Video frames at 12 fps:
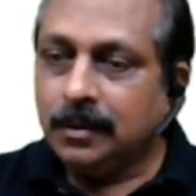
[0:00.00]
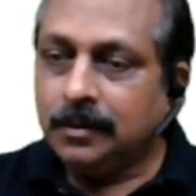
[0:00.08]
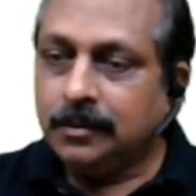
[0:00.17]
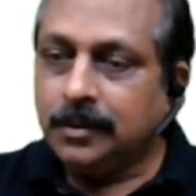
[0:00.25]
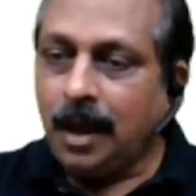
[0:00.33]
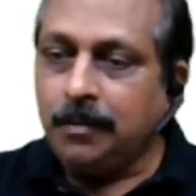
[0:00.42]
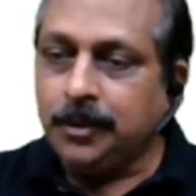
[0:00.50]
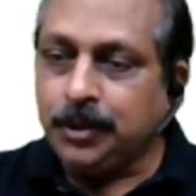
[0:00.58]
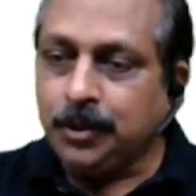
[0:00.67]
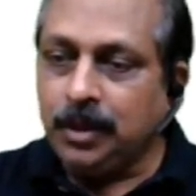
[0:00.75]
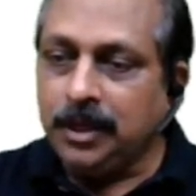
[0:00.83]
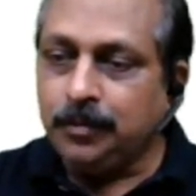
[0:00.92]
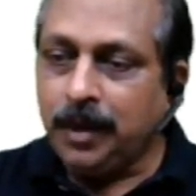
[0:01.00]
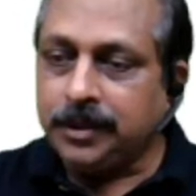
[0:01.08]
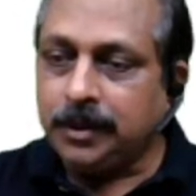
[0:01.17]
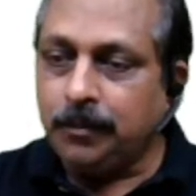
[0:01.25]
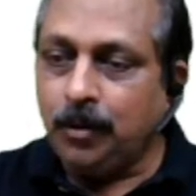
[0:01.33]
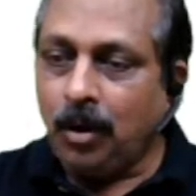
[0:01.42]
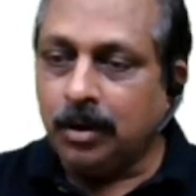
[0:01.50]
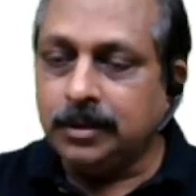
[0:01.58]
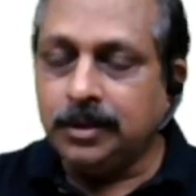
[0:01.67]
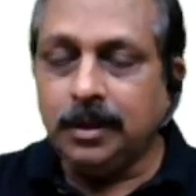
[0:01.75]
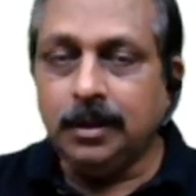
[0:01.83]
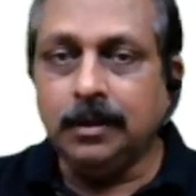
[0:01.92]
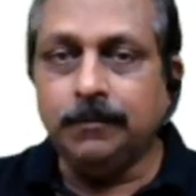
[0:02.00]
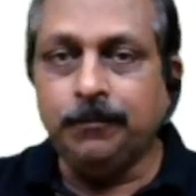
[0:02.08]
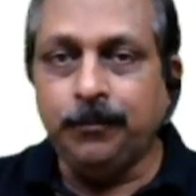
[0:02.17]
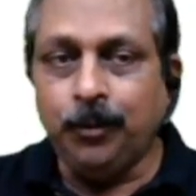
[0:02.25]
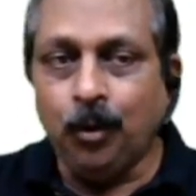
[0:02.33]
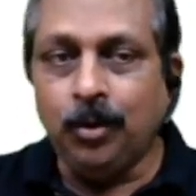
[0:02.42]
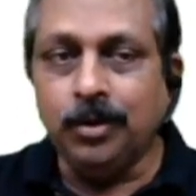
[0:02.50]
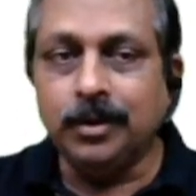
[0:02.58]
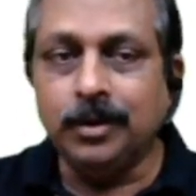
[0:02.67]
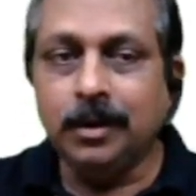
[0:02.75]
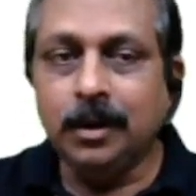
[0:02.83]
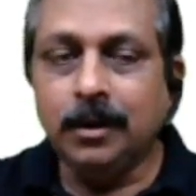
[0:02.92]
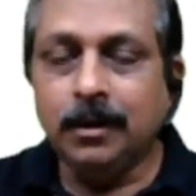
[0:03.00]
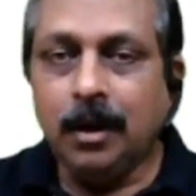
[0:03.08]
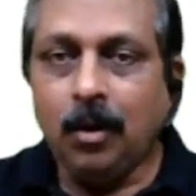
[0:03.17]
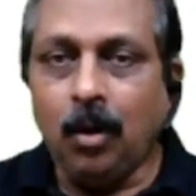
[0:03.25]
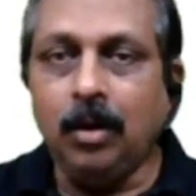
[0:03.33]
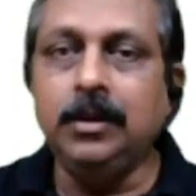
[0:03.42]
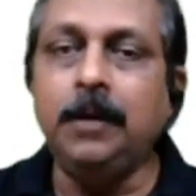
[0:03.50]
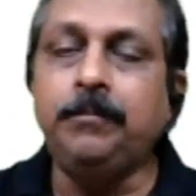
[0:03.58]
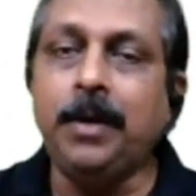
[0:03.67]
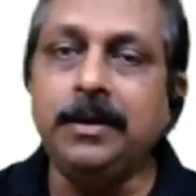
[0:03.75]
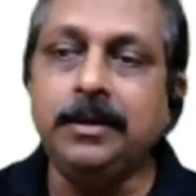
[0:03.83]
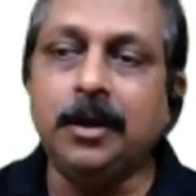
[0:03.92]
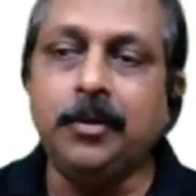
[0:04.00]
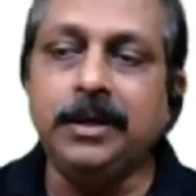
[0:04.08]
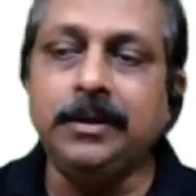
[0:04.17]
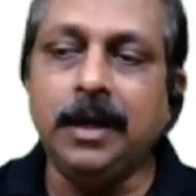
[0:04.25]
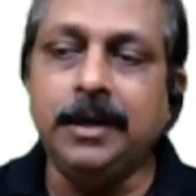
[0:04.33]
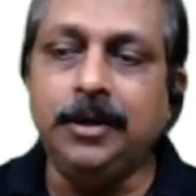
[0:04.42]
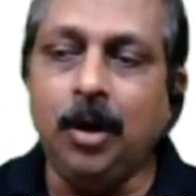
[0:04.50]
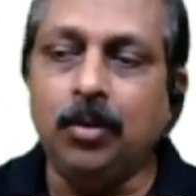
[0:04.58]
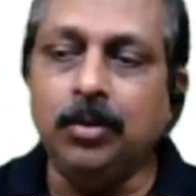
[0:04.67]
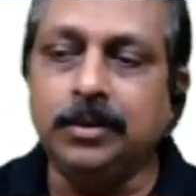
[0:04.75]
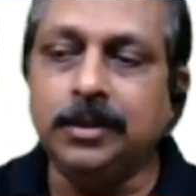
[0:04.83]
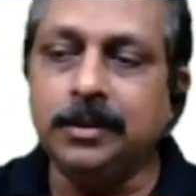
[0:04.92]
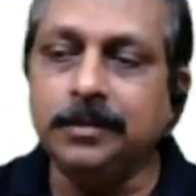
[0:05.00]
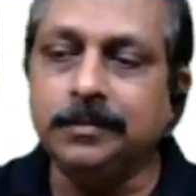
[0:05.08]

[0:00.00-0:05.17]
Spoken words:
Some students must have got 4. All the 5 correct, I doubt.